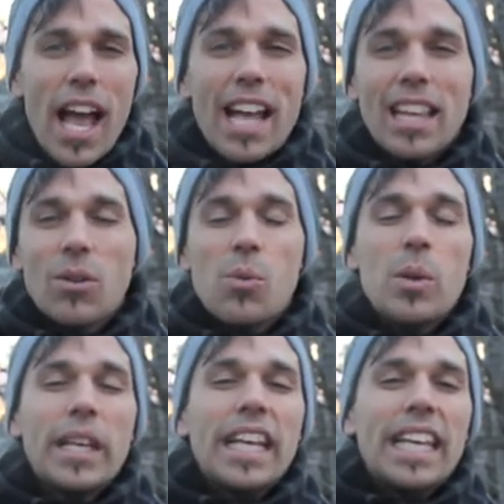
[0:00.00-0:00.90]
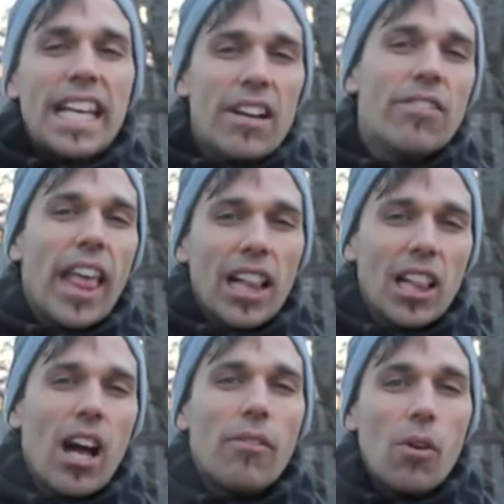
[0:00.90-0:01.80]
And that we can give that
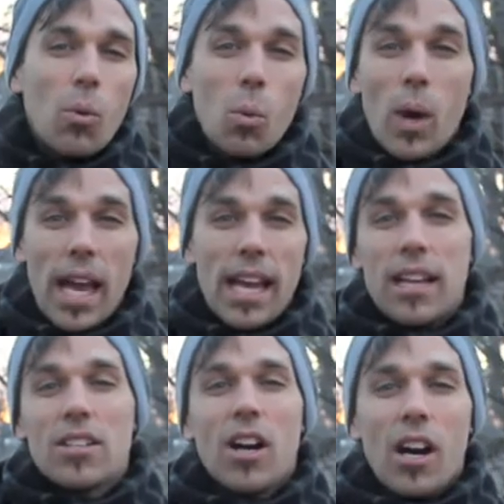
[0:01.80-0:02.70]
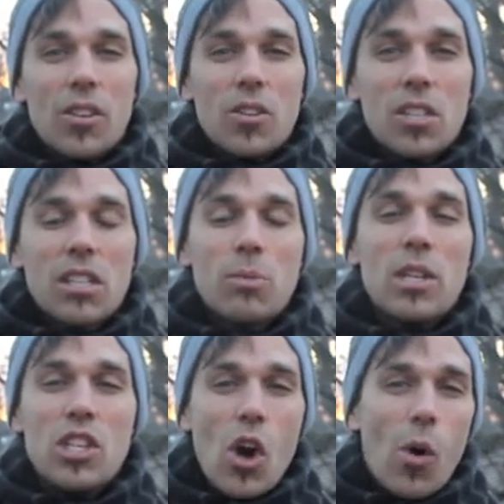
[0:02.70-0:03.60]
love away to others because we
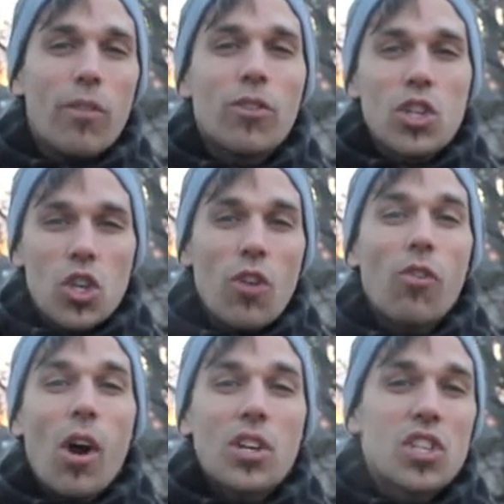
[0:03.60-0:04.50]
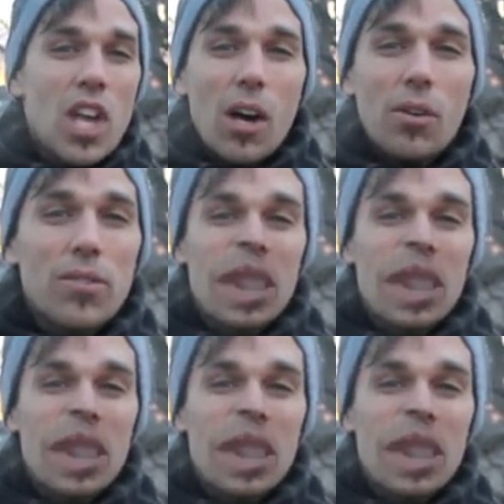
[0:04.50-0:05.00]
know it for sure for ourselves.